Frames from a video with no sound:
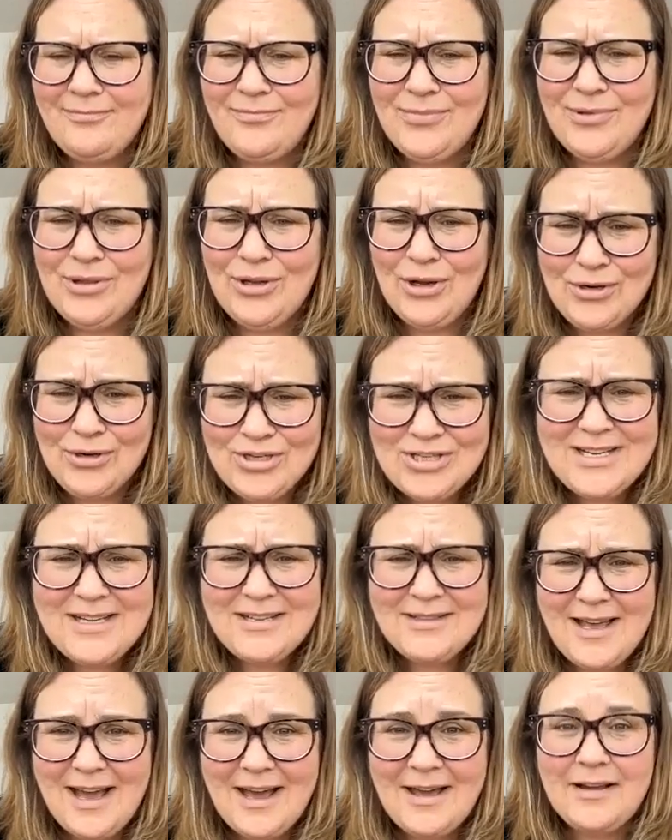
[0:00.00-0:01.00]
largely
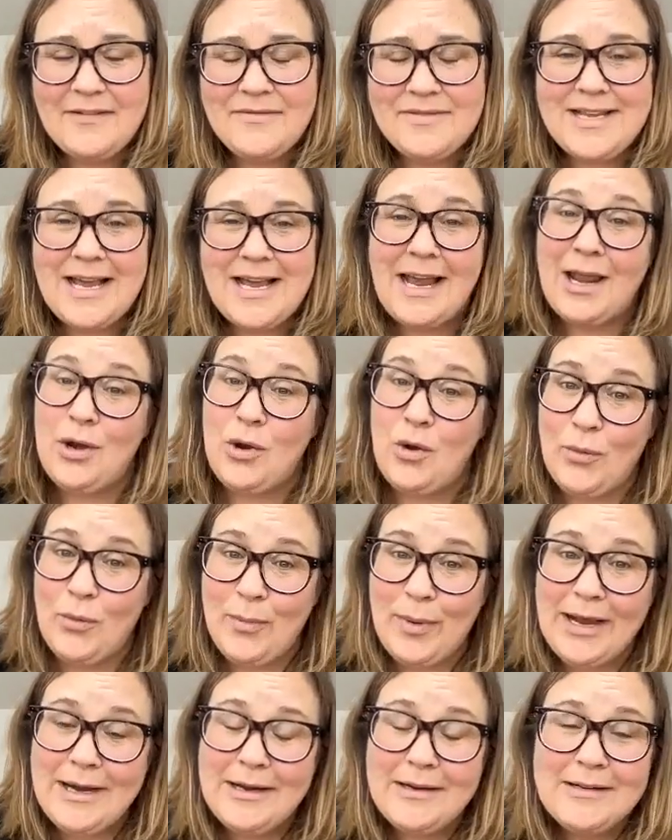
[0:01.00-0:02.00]
a lot of second home
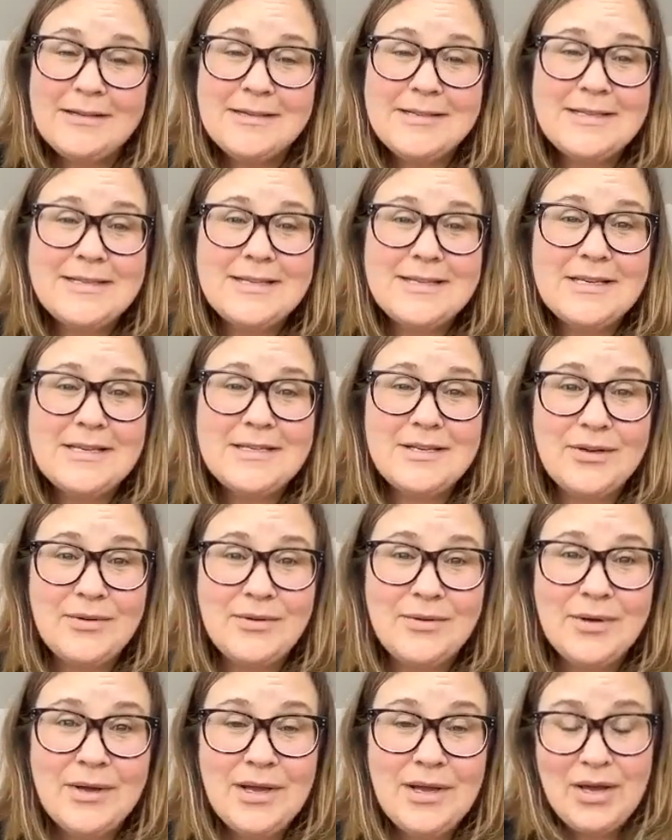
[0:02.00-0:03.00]
buyers.
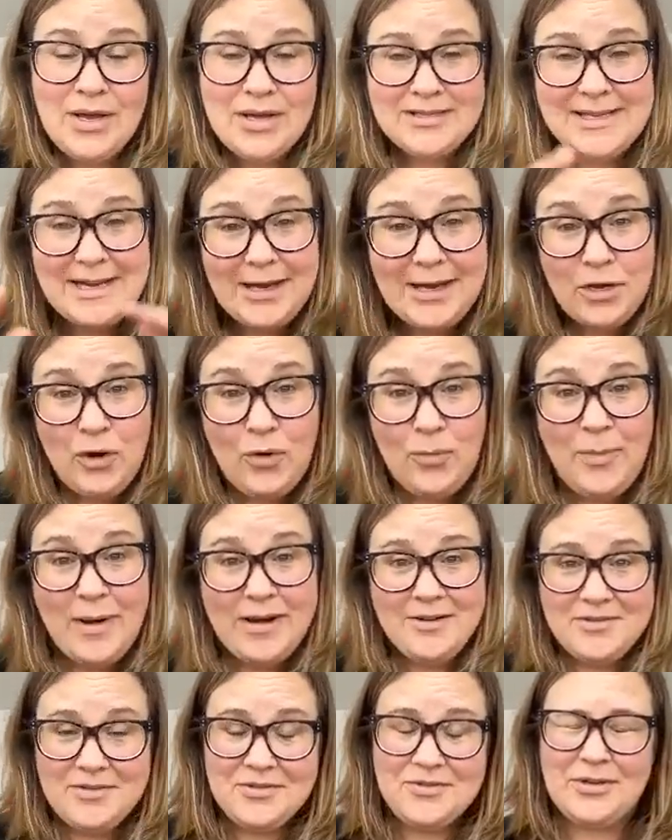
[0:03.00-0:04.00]
So second home
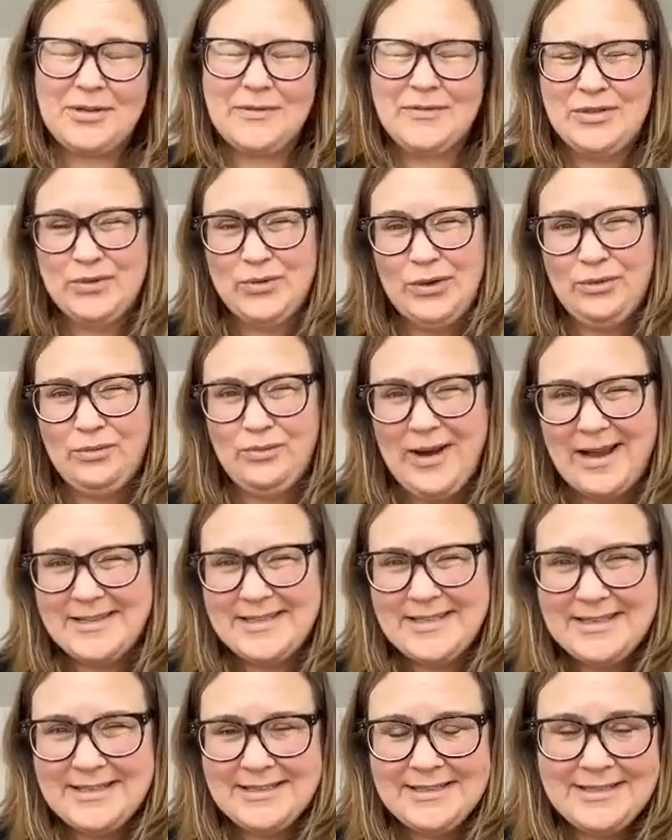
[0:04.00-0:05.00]
buyers are sort of dual
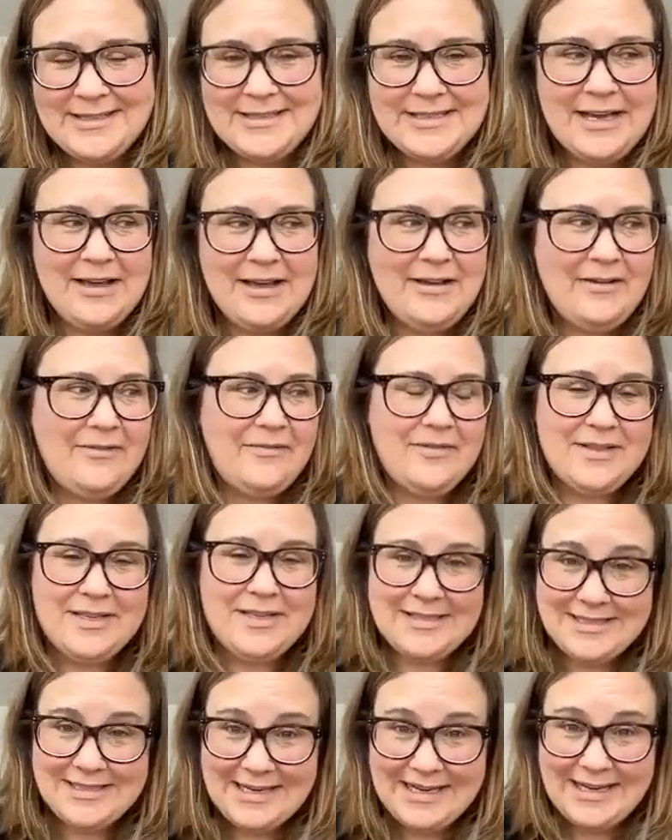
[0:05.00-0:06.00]
residents of
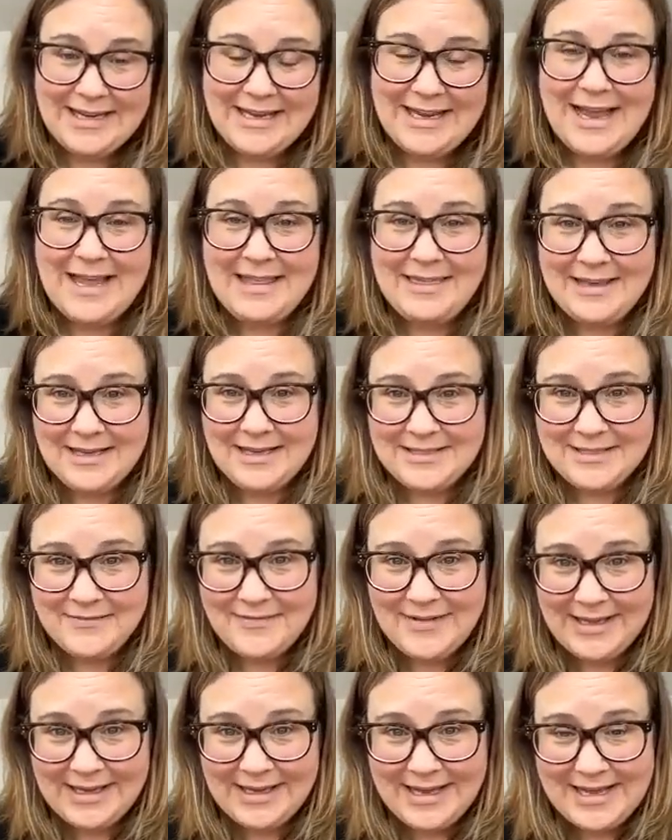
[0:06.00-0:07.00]
the city and the Hudson
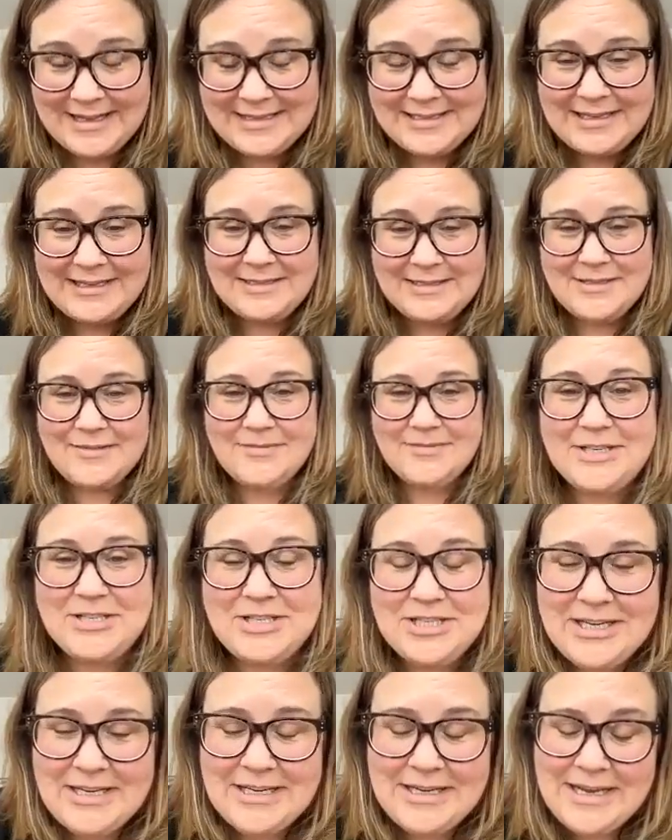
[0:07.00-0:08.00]
Valley Catskills
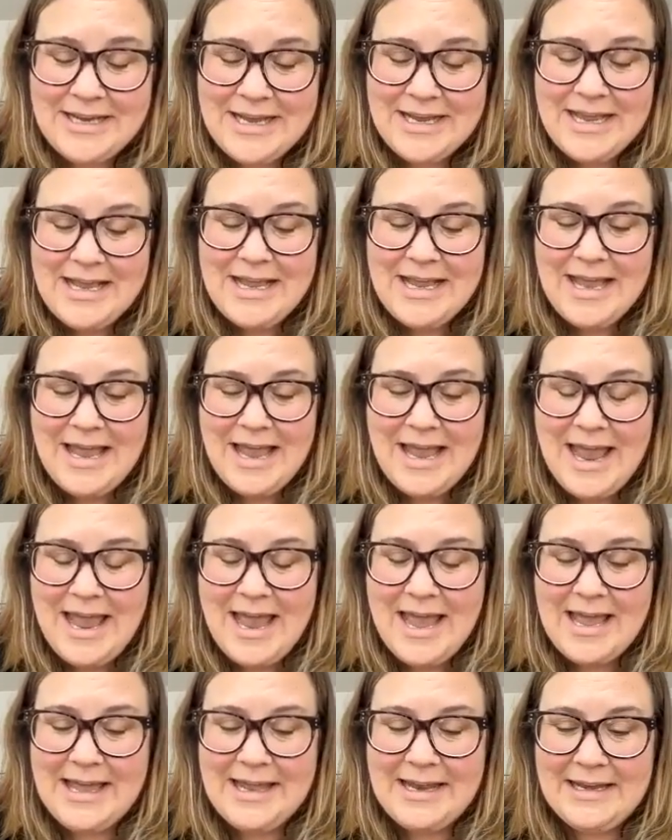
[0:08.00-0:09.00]
region.
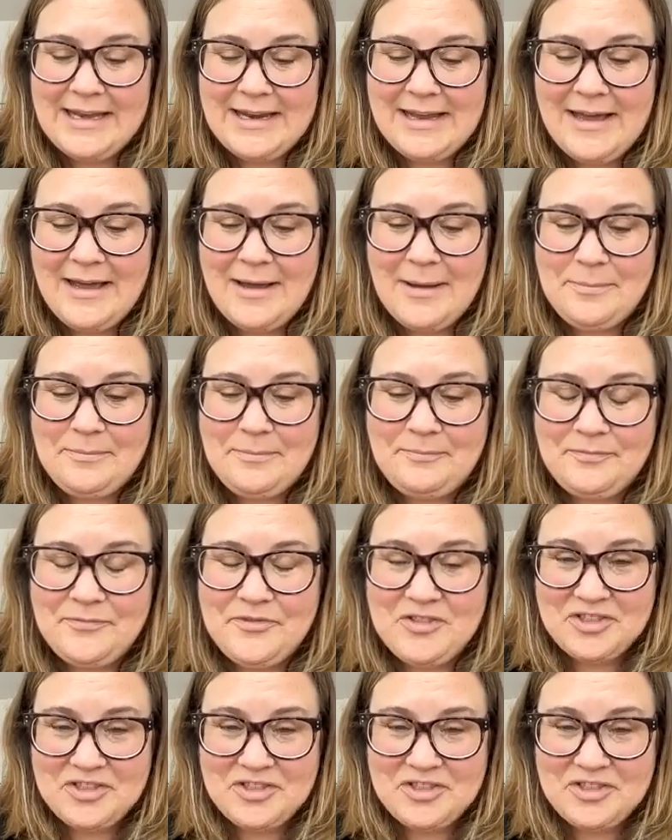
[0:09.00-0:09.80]
And